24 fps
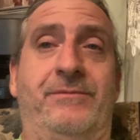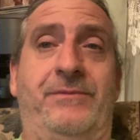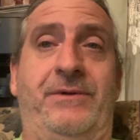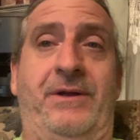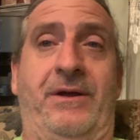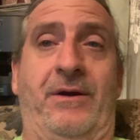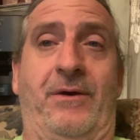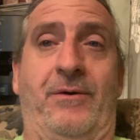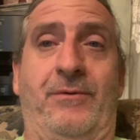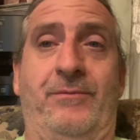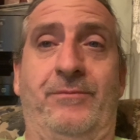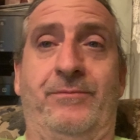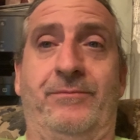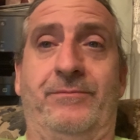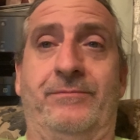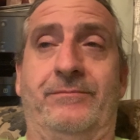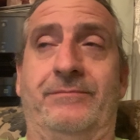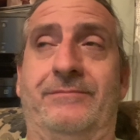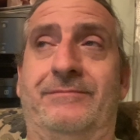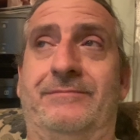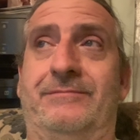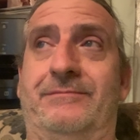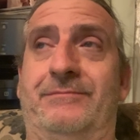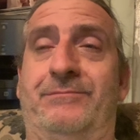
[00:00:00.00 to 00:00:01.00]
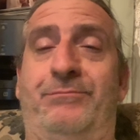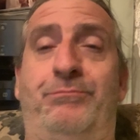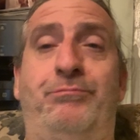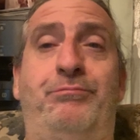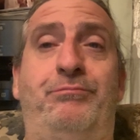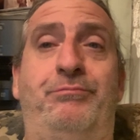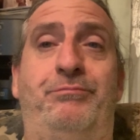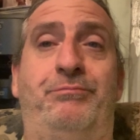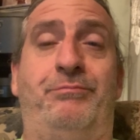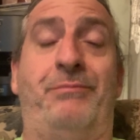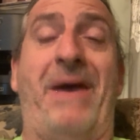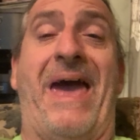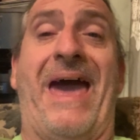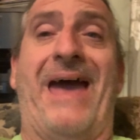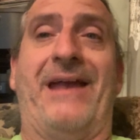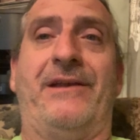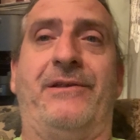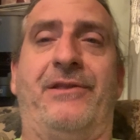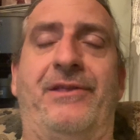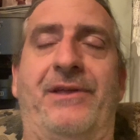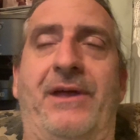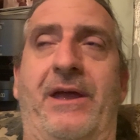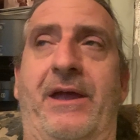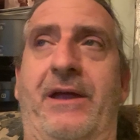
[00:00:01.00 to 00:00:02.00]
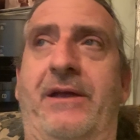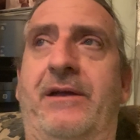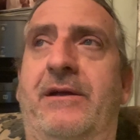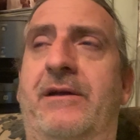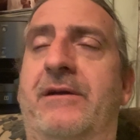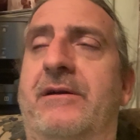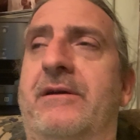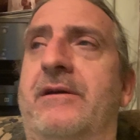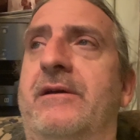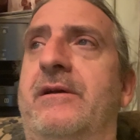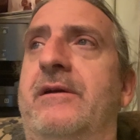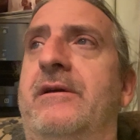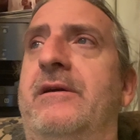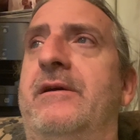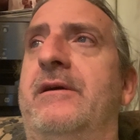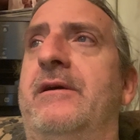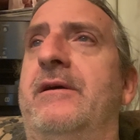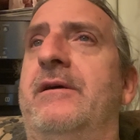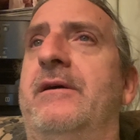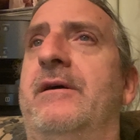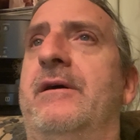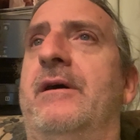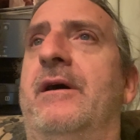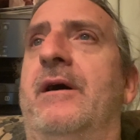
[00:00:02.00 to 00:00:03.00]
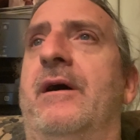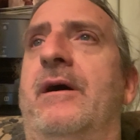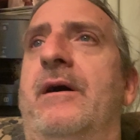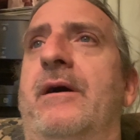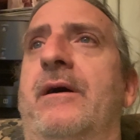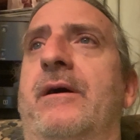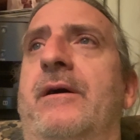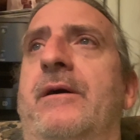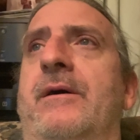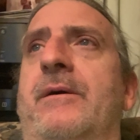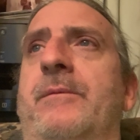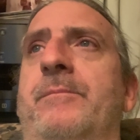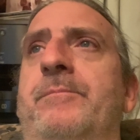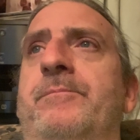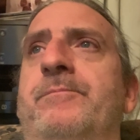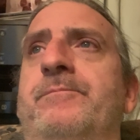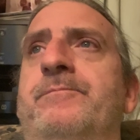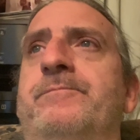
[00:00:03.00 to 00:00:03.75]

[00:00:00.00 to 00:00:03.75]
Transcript: you know, bad thing. Um,